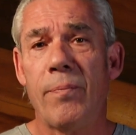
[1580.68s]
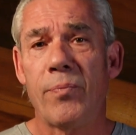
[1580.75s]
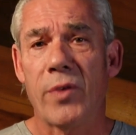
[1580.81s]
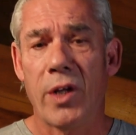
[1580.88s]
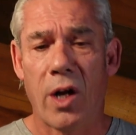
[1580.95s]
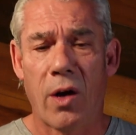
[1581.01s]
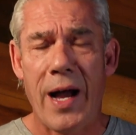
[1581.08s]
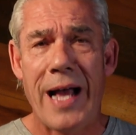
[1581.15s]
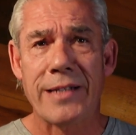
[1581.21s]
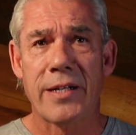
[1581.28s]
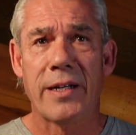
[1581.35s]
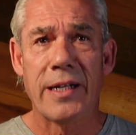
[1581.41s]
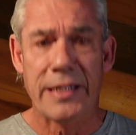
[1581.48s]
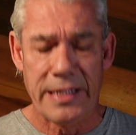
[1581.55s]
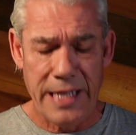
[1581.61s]
As
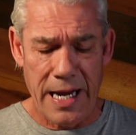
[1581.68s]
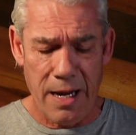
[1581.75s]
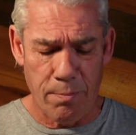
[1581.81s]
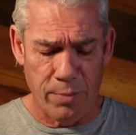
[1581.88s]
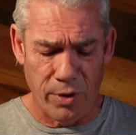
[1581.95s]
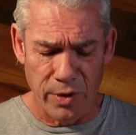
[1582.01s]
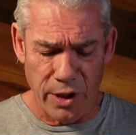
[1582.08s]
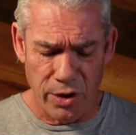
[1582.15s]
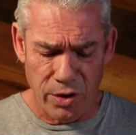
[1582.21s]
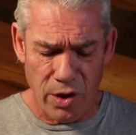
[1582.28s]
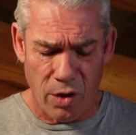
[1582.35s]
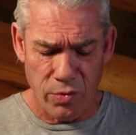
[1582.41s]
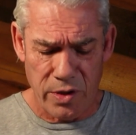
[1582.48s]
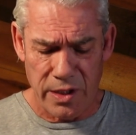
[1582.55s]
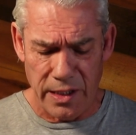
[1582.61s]
an example, you
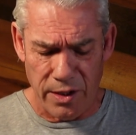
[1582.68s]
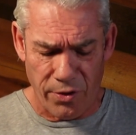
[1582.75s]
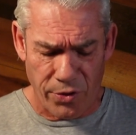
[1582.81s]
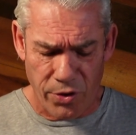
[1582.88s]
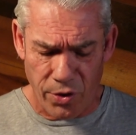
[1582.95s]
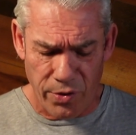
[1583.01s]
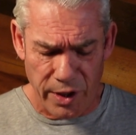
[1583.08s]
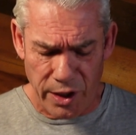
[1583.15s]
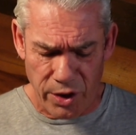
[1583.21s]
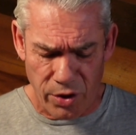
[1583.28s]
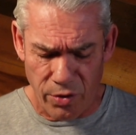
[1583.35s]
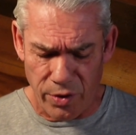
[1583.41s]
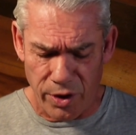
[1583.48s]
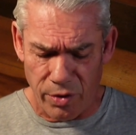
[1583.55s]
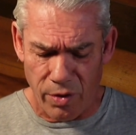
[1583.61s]
don't see a
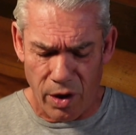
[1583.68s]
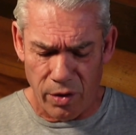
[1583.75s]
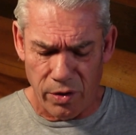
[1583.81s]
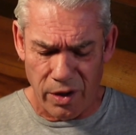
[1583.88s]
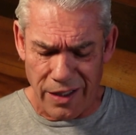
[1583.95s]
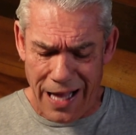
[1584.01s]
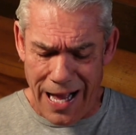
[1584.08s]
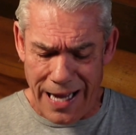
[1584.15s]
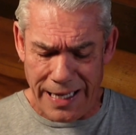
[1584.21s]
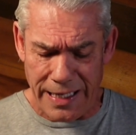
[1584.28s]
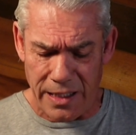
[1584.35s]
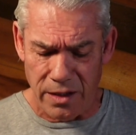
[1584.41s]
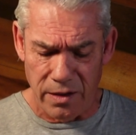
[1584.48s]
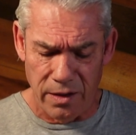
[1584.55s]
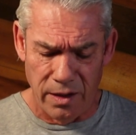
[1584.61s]
32-year-old
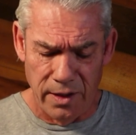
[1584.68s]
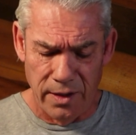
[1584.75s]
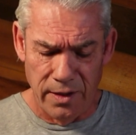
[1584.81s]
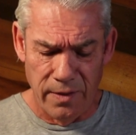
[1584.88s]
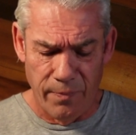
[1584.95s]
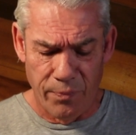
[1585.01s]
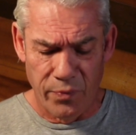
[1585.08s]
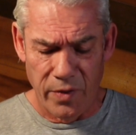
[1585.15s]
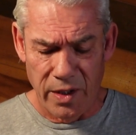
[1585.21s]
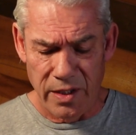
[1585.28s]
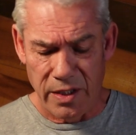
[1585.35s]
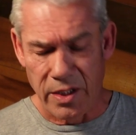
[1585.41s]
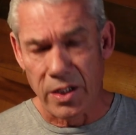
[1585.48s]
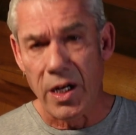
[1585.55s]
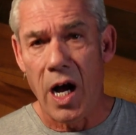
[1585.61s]
lion
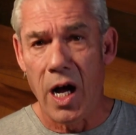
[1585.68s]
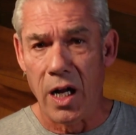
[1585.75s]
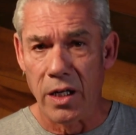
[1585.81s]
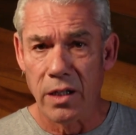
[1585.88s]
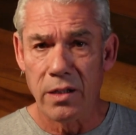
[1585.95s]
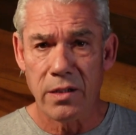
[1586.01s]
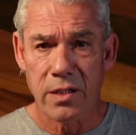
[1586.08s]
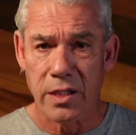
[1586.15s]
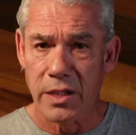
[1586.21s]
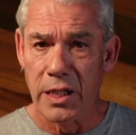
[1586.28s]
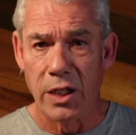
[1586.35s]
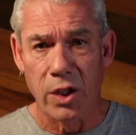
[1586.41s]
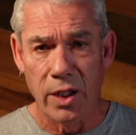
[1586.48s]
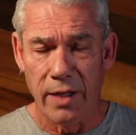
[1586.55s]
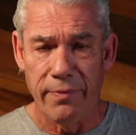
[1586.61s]
son
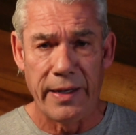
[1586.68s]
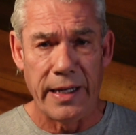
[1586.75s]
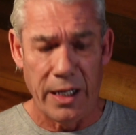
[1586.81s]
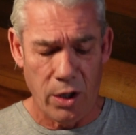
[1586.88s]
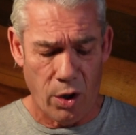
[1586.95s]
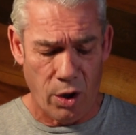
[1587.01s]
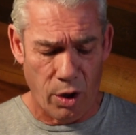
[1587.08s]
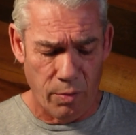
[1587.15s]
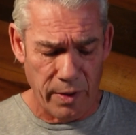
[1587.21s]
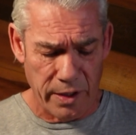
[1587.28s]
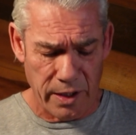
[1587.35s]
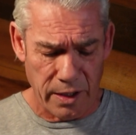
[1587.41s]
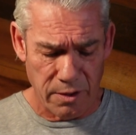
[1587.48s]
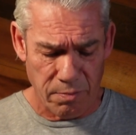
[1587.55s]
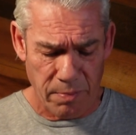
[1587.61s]
still living at home with
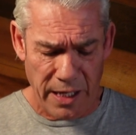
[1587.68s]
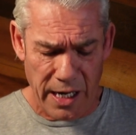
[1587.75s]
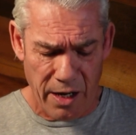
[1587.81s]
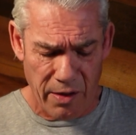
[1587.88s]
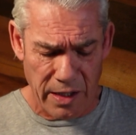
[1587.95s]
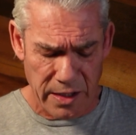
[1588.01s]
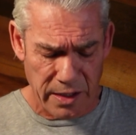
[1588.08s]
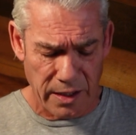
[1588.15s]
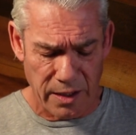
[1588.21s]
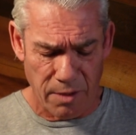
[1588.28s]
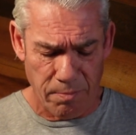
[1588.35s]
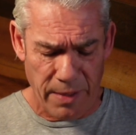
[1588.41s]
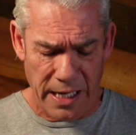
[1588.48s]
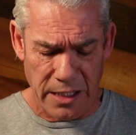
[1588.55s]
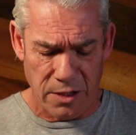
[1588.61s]
his parents in the
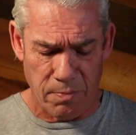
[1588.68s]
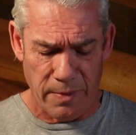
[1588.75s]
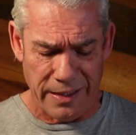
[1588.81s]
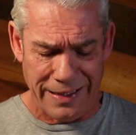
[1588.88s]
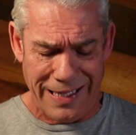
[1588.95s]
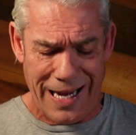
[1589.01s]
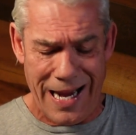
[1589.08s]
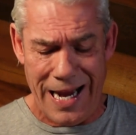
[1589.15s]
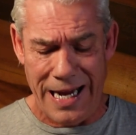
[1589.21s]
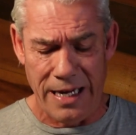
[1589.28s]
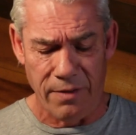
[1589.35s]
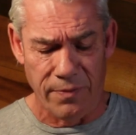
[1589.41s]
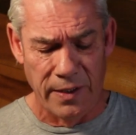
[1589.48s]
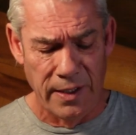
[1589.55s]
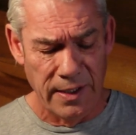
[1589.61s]
basement
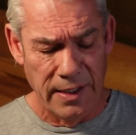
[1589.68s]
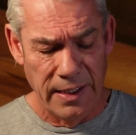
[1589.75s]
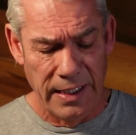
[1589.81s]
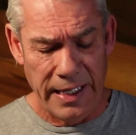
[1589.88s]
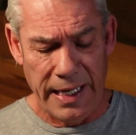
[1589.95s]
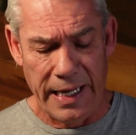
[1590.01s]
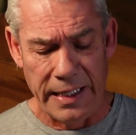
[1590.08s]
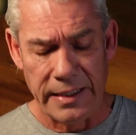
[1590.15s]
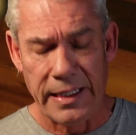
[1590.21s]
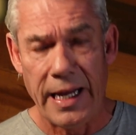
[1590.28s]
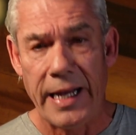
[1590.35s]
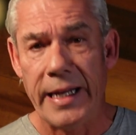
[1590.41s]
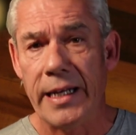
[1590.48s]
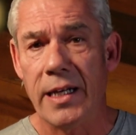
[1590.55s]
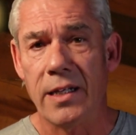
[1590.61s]
cave and
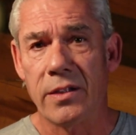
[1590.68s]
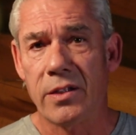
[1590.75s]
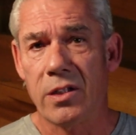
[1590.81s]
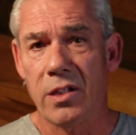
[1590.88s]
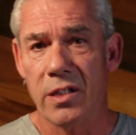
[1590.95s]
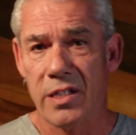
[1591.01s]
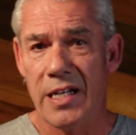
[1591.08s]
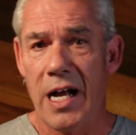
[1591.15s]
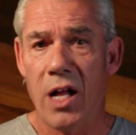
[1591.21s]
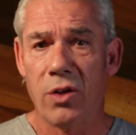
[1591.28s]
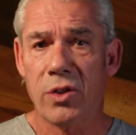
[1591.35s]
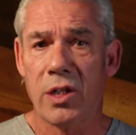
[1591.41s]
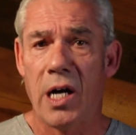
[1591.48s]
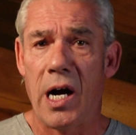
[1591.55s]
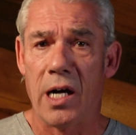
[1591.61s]
getting his gazelle
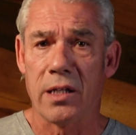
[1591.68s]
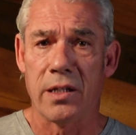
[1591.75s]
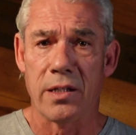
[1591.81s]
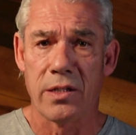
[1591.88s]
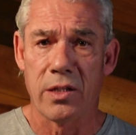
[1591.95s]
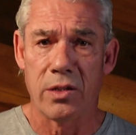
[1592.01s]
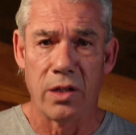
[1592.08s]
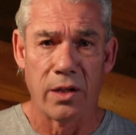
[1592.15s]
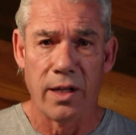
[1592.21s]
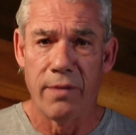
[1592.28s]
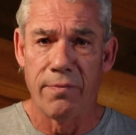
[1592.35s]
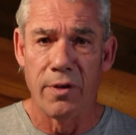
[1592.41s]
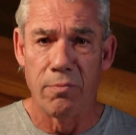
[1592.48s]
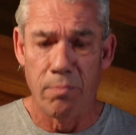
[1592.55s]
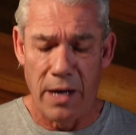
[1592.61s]
carcass
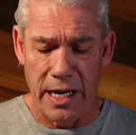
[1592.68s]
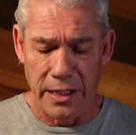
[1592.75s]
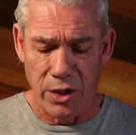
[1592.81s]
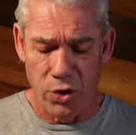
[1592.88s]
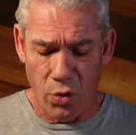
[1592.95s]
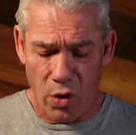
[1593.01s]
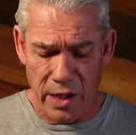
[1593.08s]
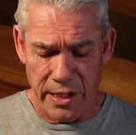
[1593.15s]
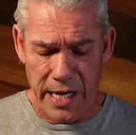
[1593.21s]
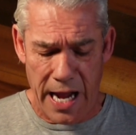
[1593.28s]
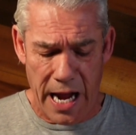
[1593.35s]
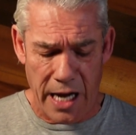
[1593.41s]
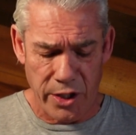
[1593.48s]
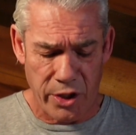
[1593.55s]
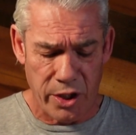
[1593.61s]
delivered by
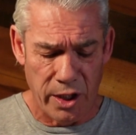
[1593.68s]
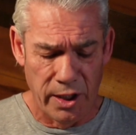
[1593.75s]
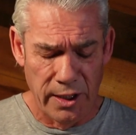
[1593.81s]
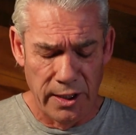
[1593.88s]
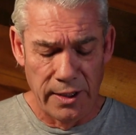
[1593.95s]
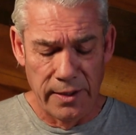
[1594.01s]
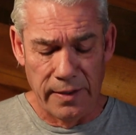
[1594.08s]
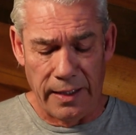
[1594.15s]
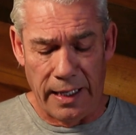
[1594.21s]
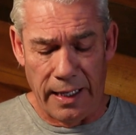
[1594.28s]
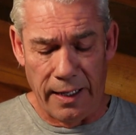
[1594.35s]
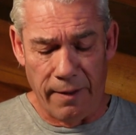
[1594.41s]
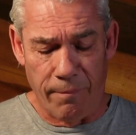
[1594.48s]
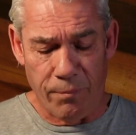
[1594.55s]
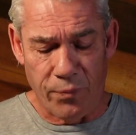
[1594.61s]
DoorDash.
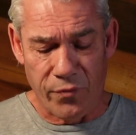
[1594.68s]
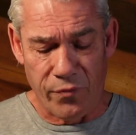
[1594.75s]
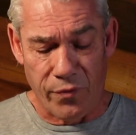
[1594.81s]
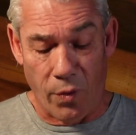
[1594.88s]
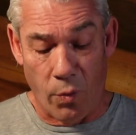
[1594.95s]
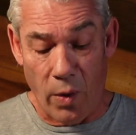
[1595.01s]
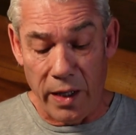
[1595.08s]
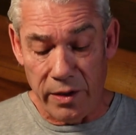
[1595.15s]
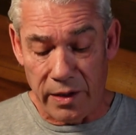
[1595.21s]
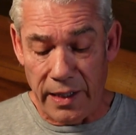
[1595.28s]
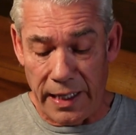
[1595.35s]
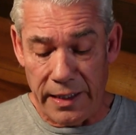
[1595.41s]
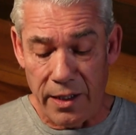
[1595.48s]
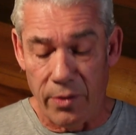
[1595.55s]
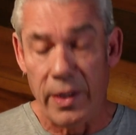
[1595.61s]
For one
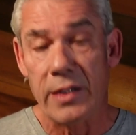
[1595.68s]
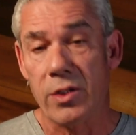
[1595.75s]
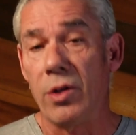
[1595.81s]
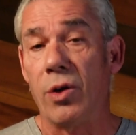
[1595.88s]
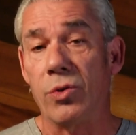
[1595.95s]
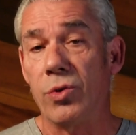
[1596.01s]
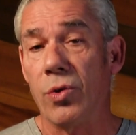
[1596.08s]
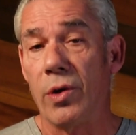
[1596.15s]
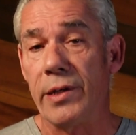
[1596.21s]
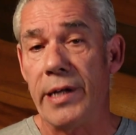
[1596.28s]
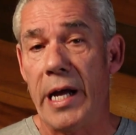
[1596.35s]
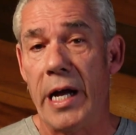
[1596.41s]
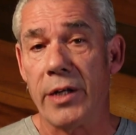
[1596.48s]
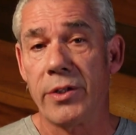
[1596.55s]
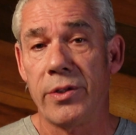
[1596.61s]
thing, there is no
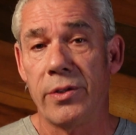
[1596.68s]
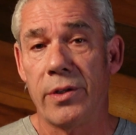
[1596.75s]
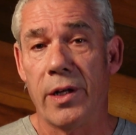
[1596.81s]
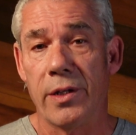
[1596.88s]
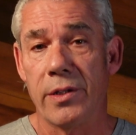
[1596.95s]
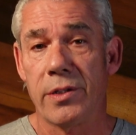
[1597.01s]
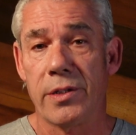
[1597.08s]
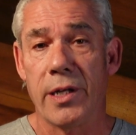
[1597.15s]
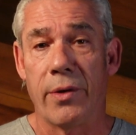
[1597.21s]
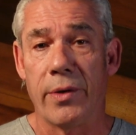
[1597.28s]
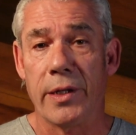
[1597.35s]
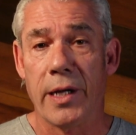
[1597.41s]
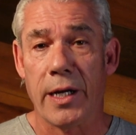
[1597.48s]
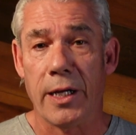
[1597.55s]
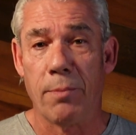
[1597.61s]
DoorDash on the
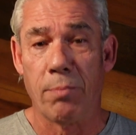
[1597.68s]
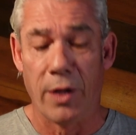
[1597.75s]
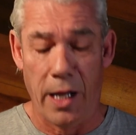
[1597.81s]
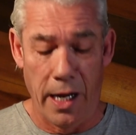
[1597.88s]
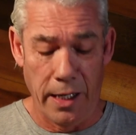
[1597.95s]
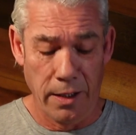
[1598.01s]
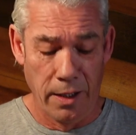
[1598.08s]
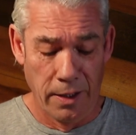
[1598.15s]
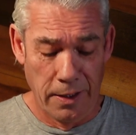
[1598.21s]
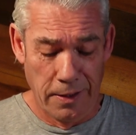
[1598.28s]
Serengeti plain.